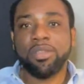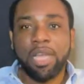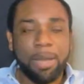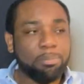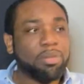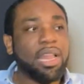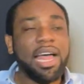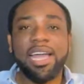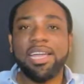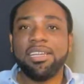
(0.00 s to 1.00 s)

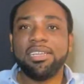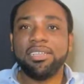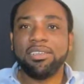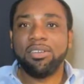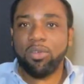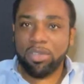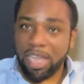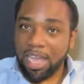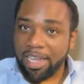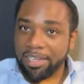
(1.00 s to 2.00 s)
apply
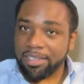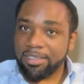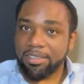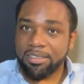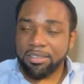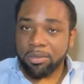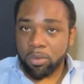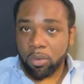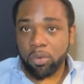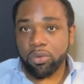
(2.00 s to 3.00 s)
online
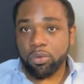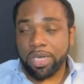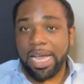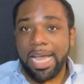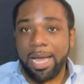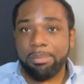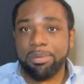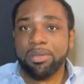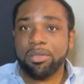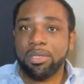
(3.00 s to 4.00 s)
or through the app
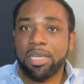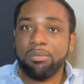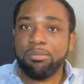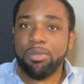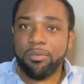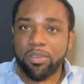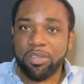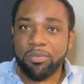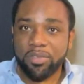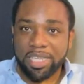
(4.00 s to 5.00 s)
for
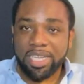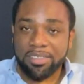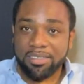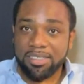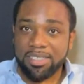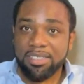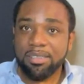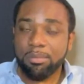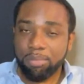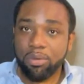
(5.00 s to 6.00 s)
the Fidelity
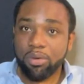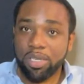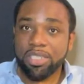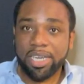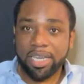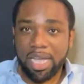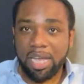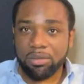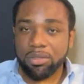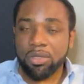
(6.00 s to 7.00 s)
brokerage
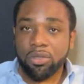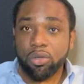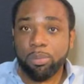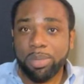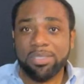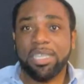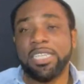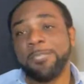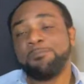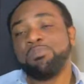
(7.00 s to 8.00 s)
account. So
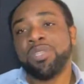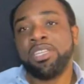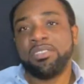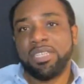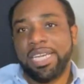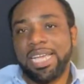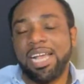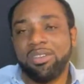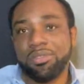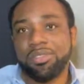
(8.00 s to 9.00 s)
basically, it's an
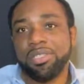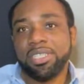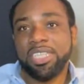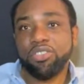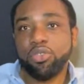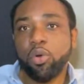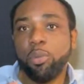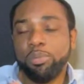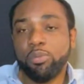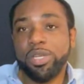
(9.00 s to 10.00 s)
account that you
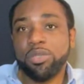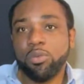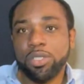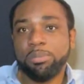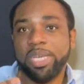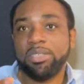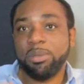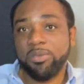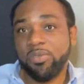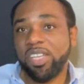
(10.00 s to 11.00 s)
open when you want to make some
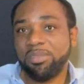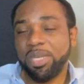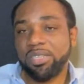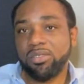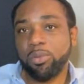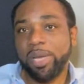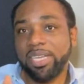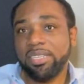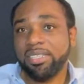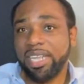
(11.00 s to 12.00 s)
investment. So back
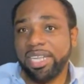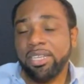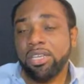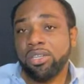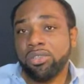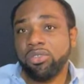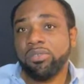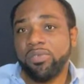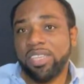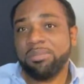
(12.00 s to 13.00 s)
in the day, to
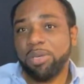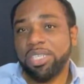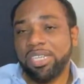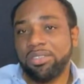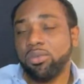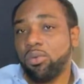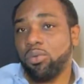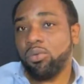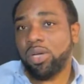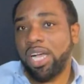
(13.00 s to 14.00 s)
invest money, you had to
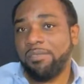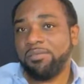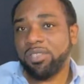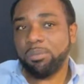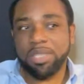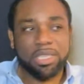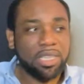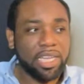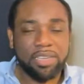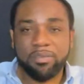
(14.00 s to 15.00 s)
go have something
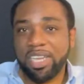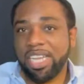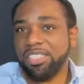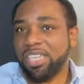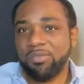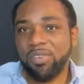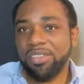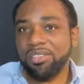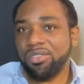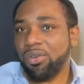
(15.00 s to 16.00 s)
like a financial
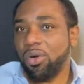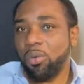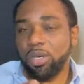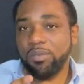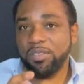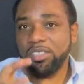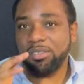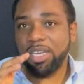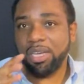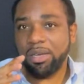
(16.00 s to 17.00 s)
advisor or one of these
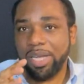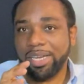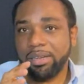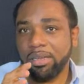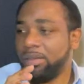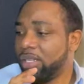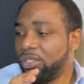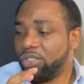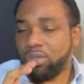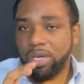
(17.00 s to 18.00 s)

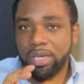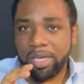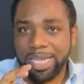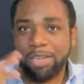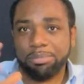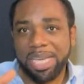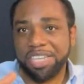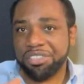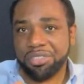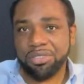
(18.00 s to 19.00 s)
account
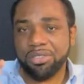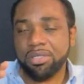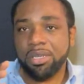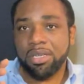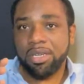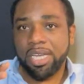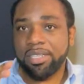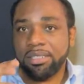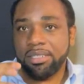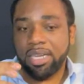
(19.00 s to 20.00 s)
managers.
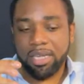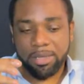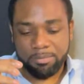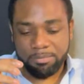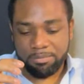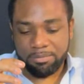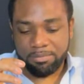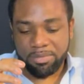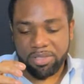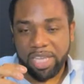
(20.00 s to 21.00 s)
And
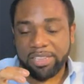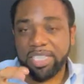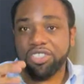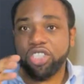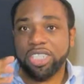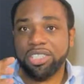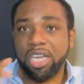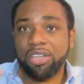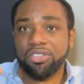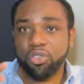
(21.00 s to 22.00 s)
I think
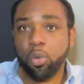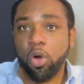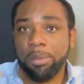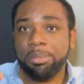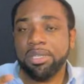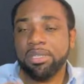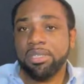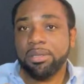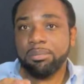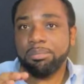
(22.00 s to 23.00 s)
Charles Schwab
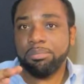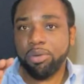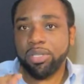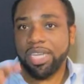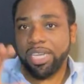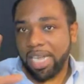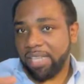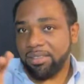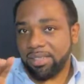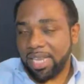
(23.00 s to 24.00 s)
brought an
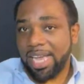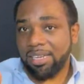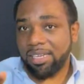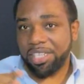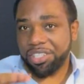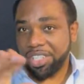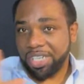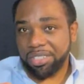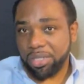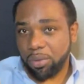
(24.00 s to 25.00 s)
end to that and
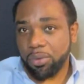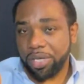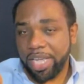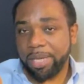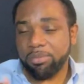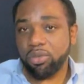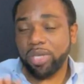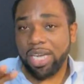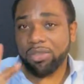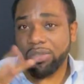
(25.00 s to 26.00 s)
changed the whole game. So
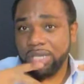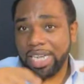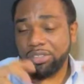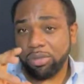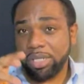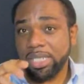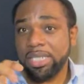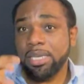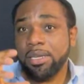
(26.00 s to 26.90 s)
now you could actually